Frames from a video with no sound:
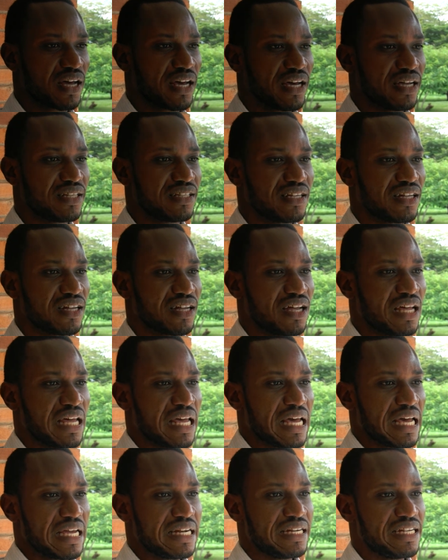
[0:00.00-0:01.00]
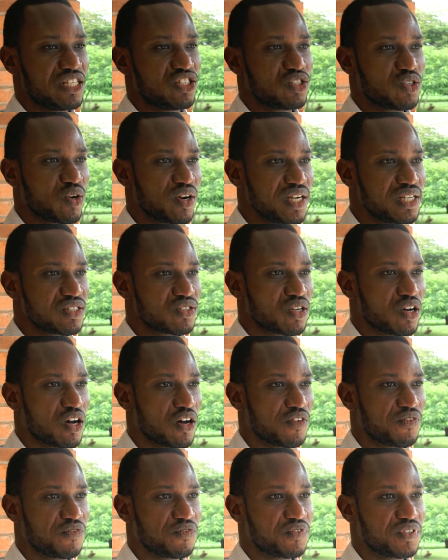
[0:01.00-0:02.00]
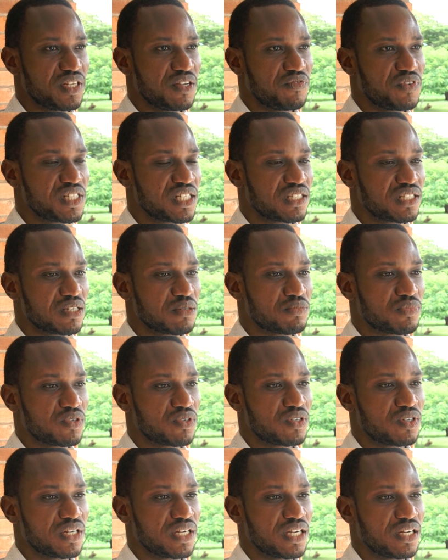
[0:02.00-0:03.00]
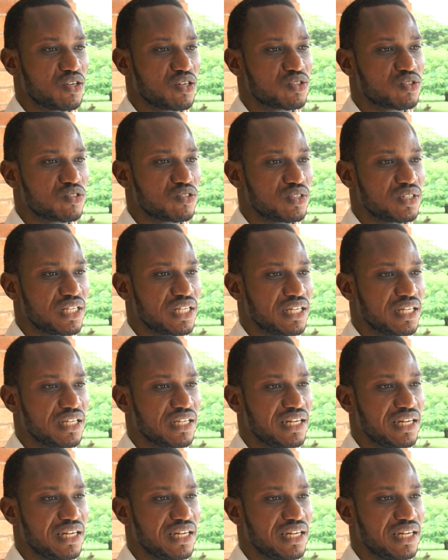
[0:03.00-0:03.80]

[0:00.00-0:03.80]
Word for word: And the choice of the vegetable and also the